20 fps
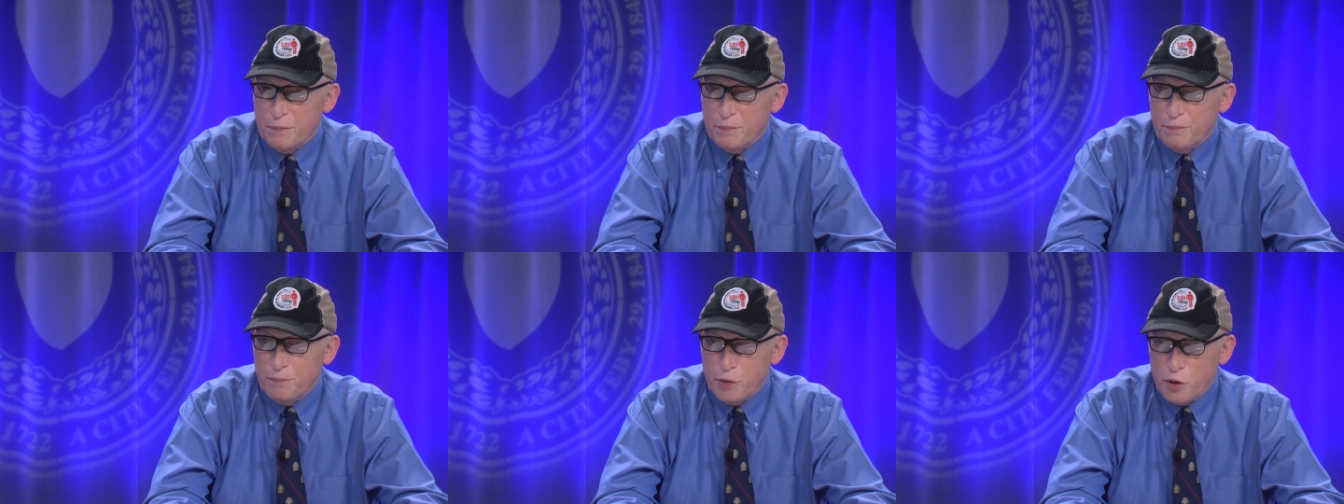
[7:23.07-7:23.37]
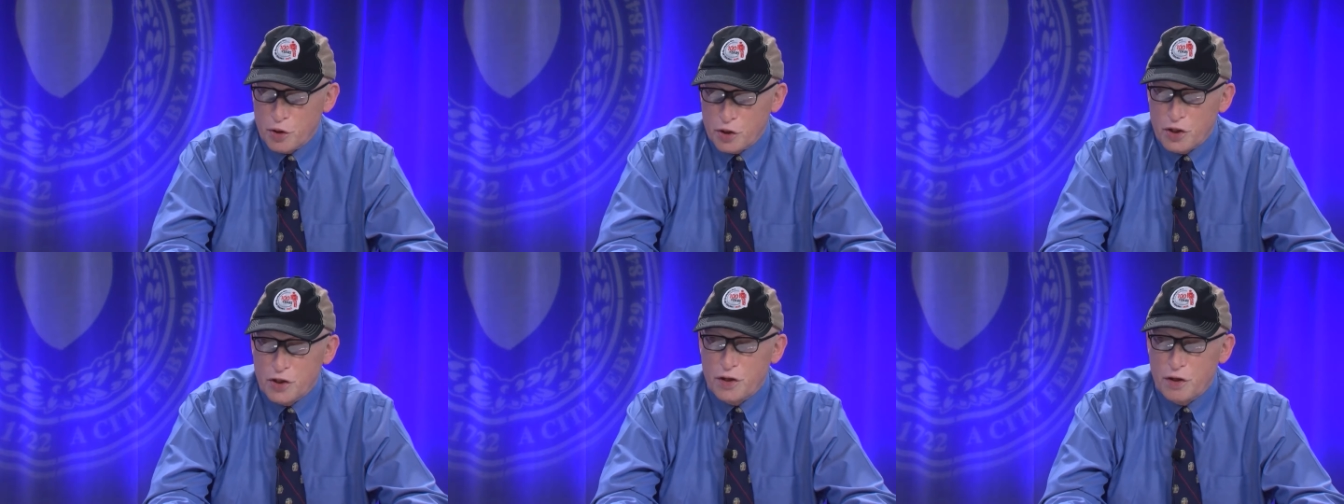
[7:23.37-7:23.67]

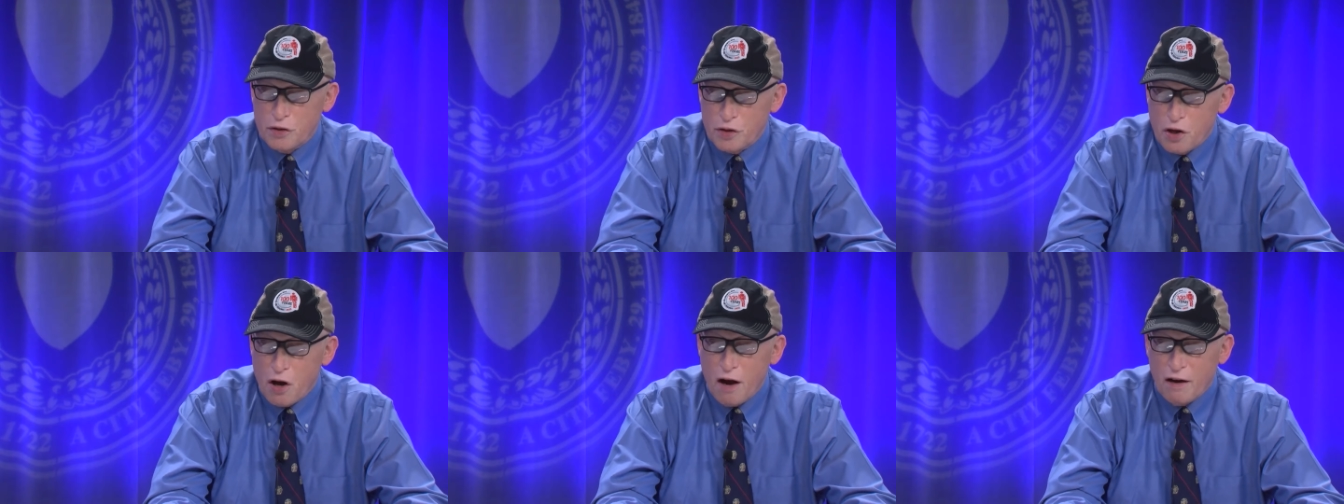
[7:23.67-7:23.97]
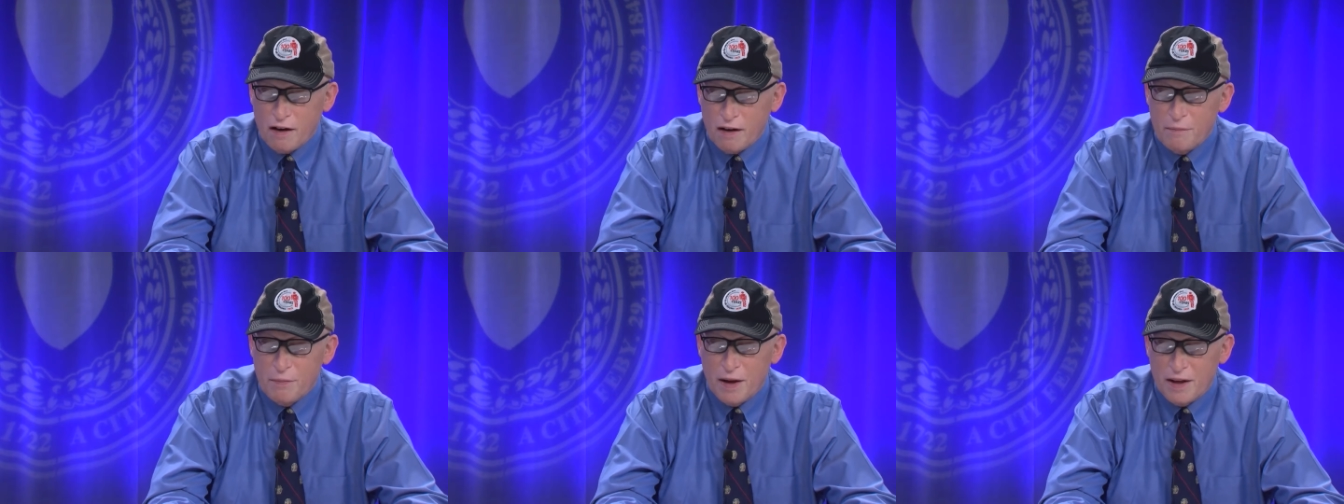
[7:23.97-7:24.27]
person they're
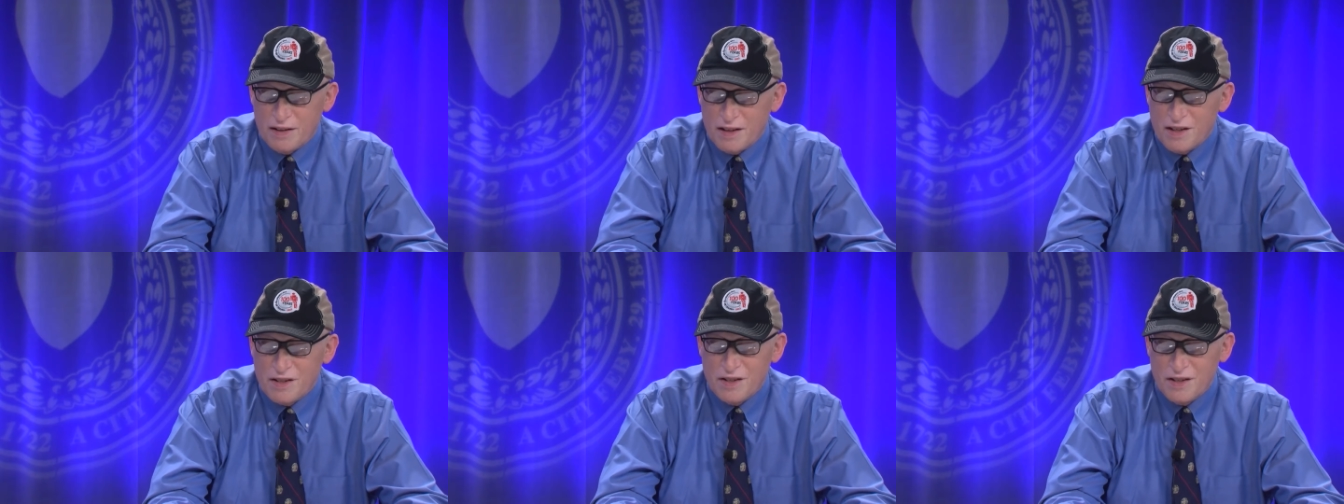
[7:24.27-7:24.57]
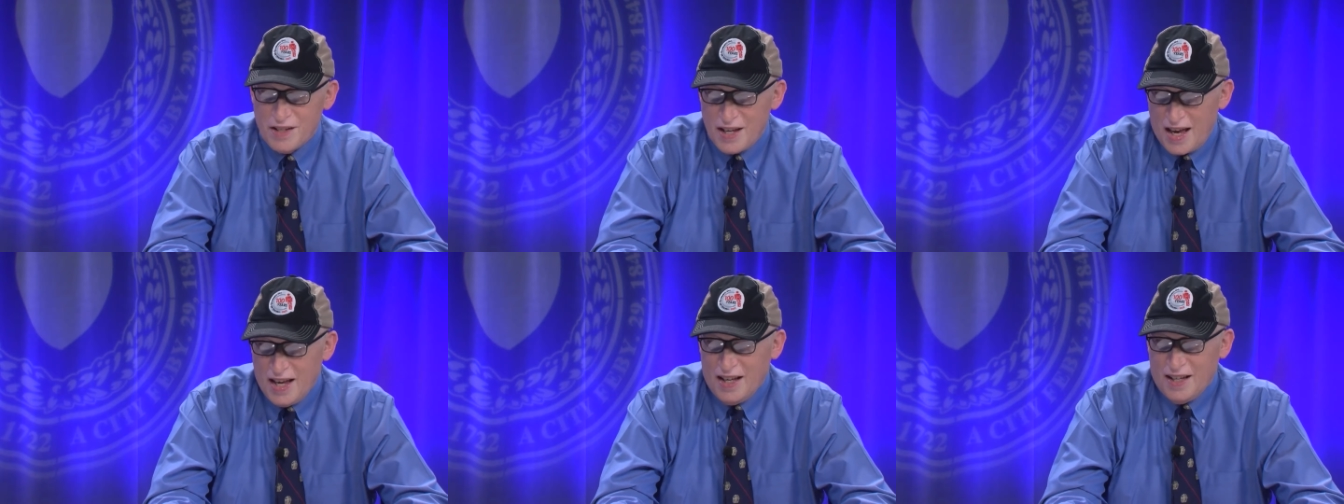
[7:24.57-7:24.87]
talking about doesn't
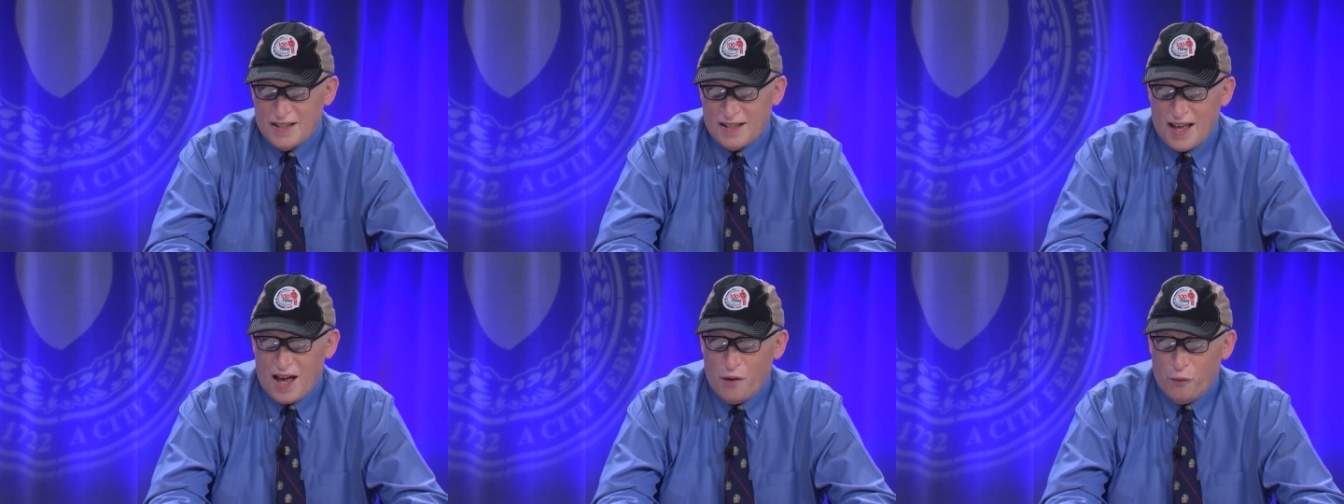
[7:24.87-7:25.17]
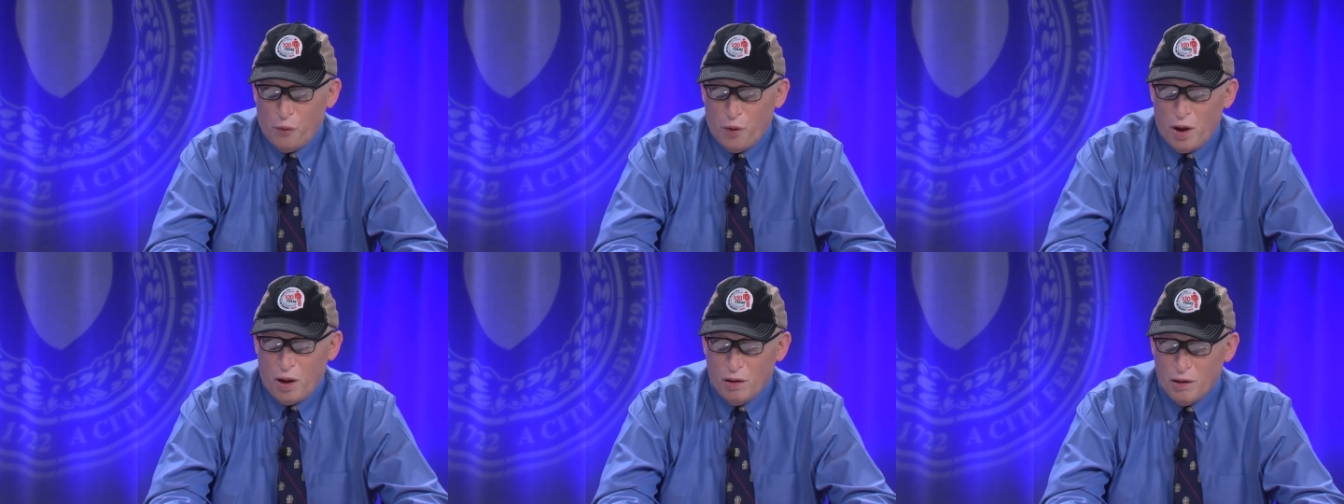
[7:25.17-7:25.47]
take it that
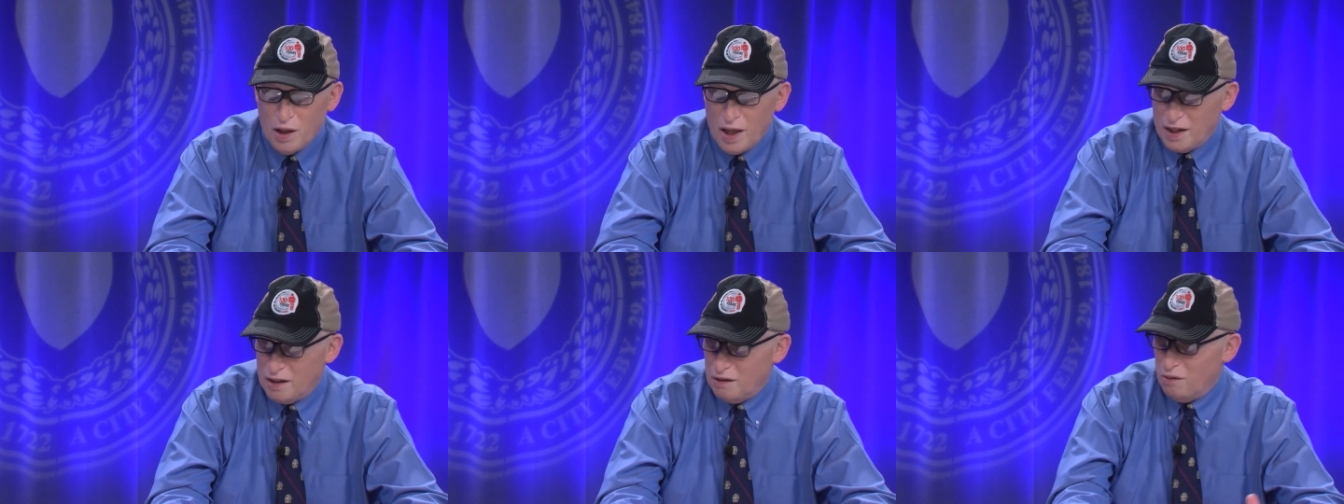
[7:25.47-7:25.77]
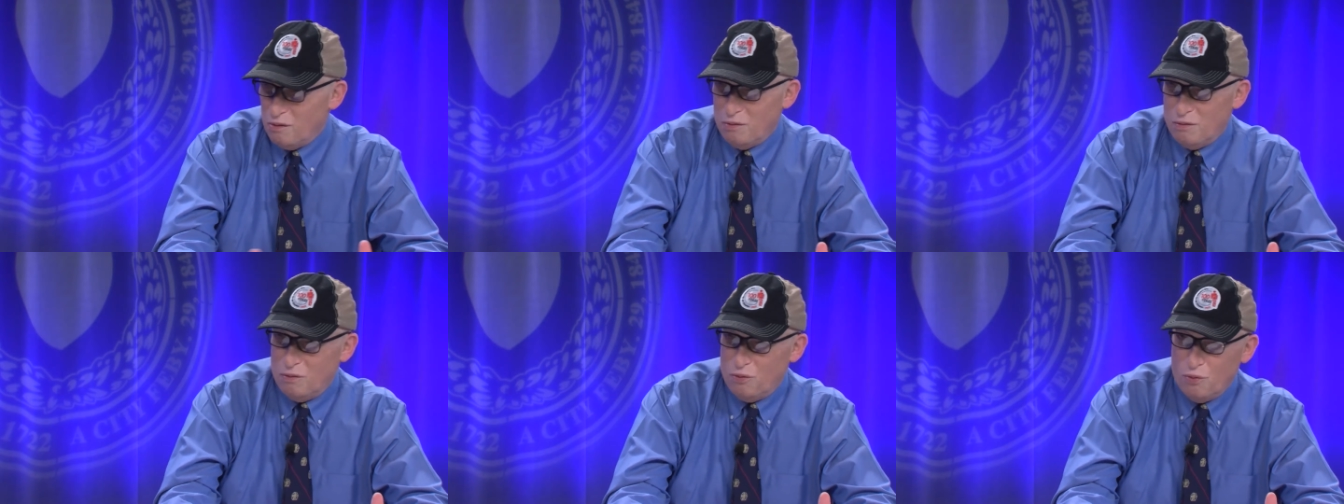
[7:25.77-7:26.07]
well. Like,
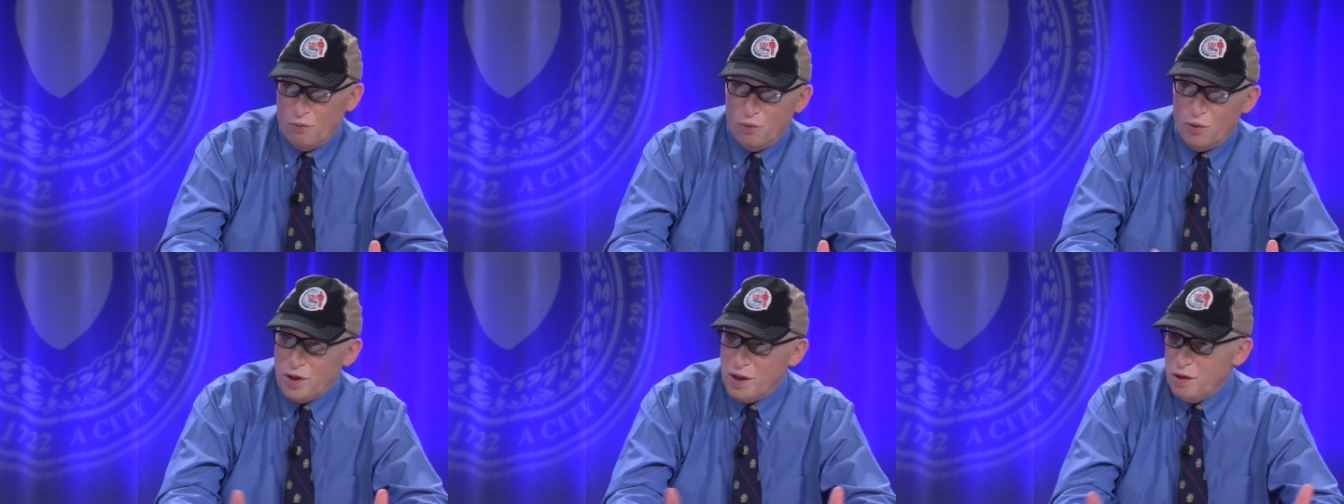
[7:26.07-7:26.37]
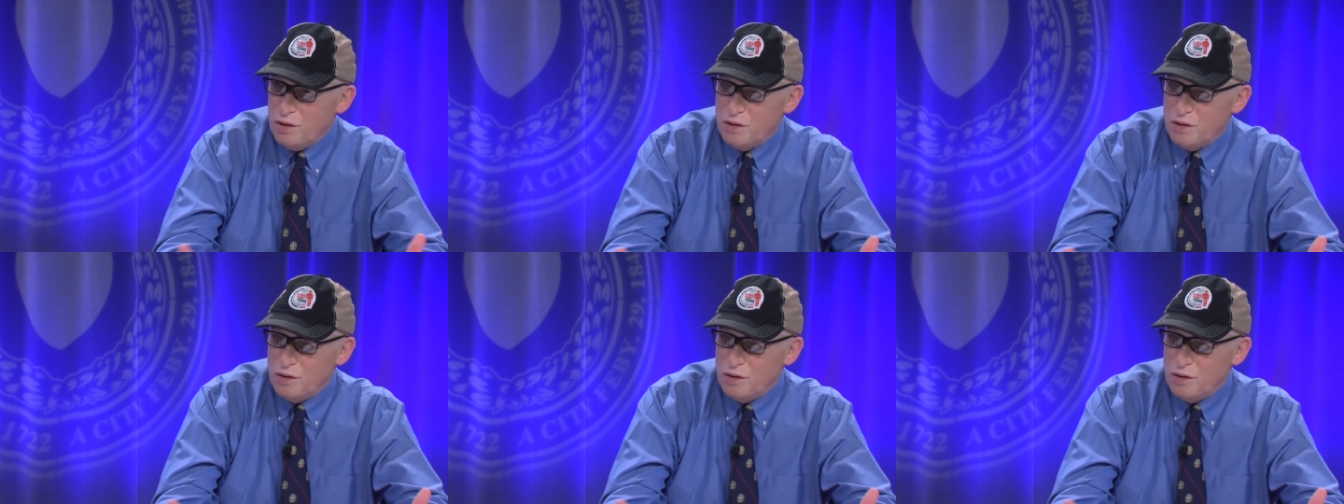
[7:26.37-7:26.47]
what are